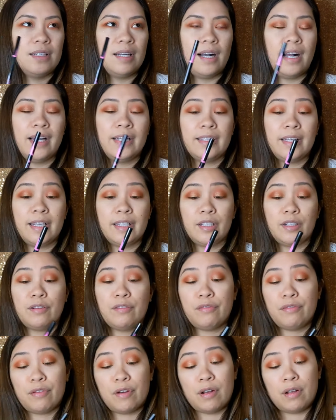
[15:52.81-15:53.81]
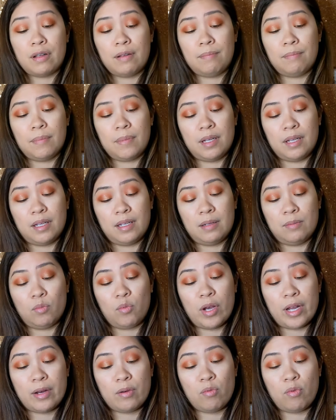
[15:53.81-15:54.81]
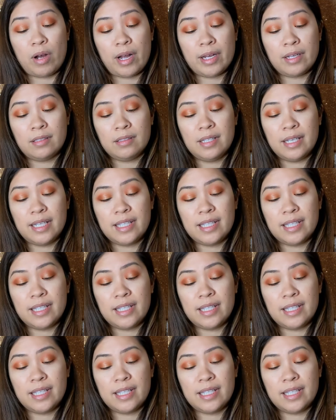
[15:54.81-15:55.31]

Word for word: eyeliner from Wet n Wild.